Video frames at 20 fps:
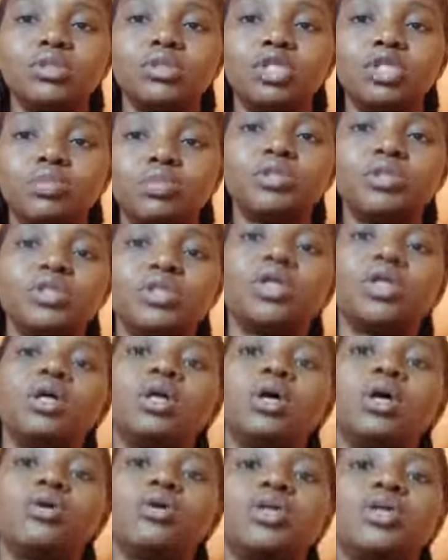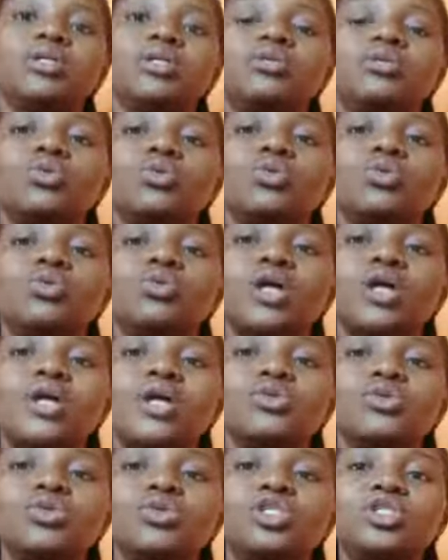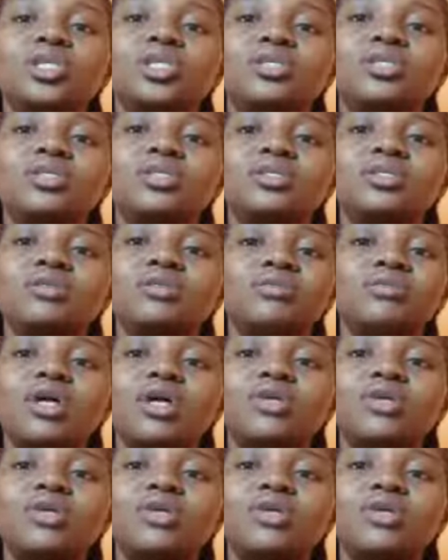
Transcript: DP. Right, so you can also share this.